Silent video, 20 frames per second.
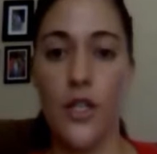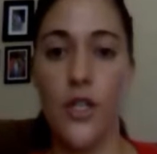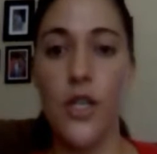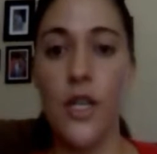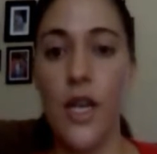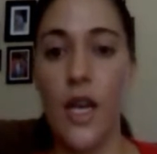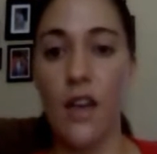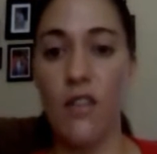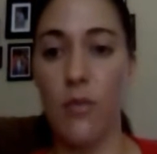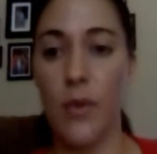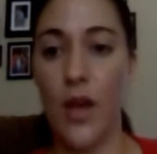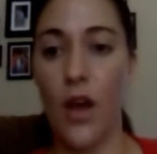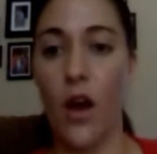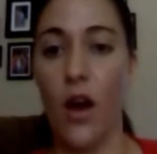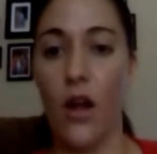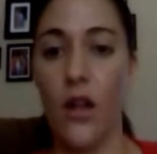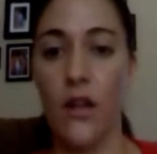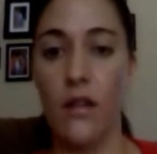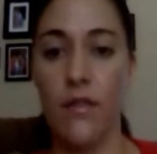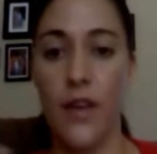she gave me
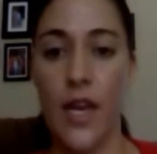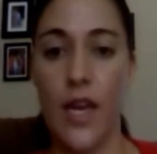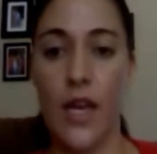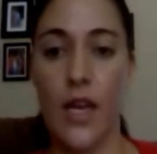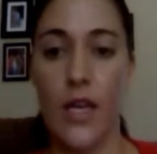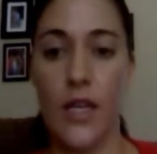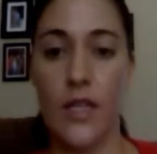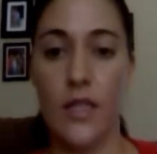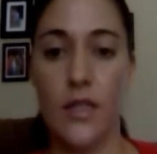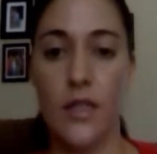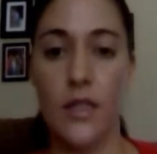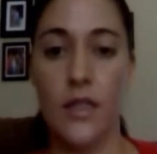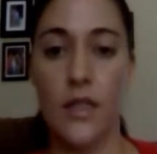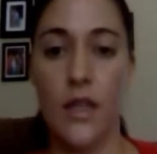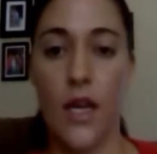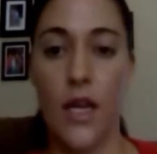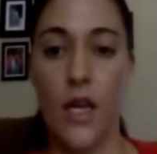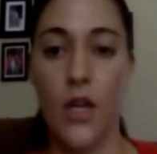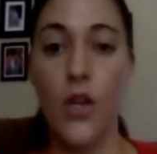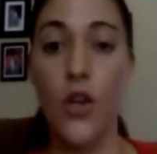all of his
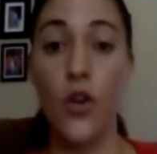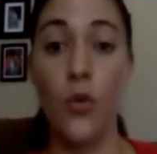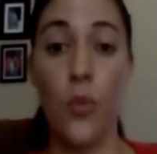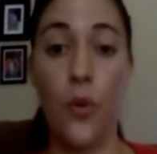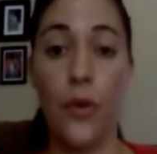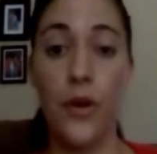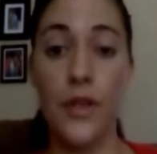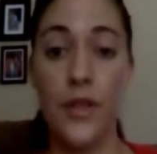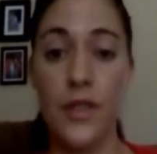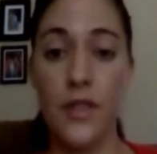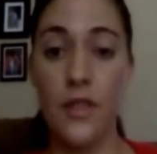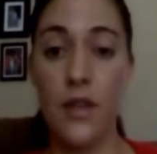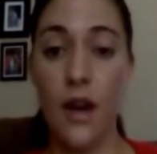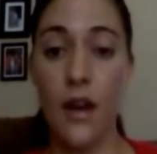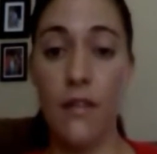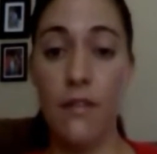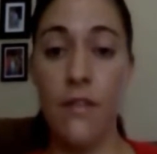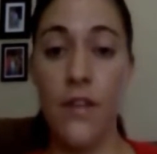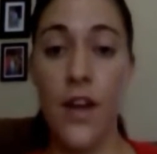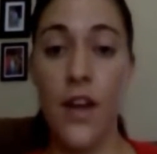like newborn stuff.